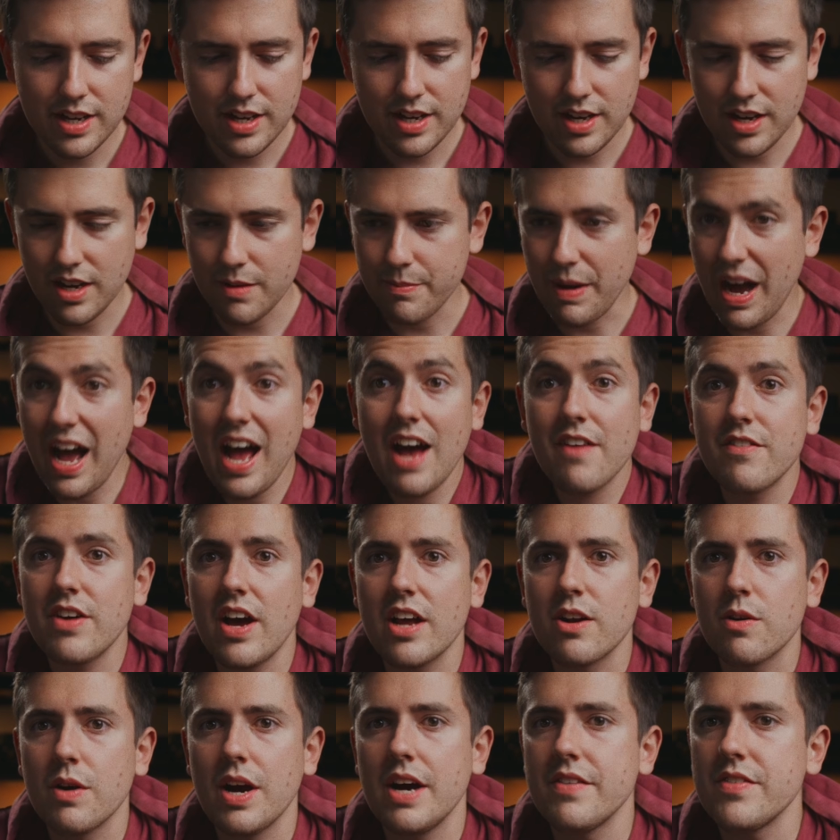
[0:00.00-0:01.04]
I
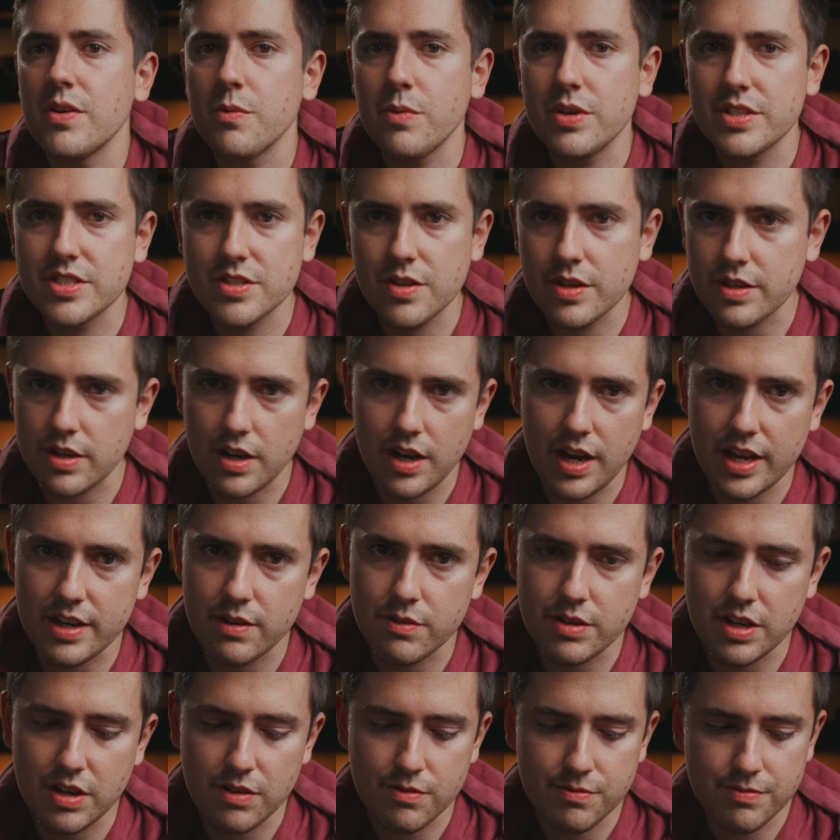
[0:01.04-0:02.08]
don't have that one, so I
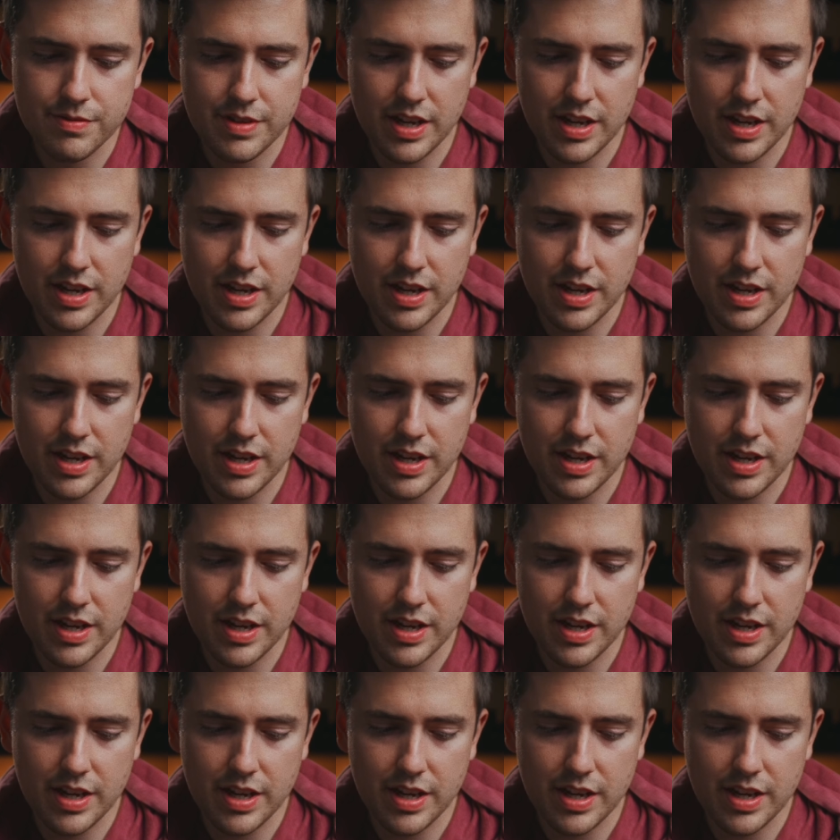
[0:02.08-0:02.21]
don't know.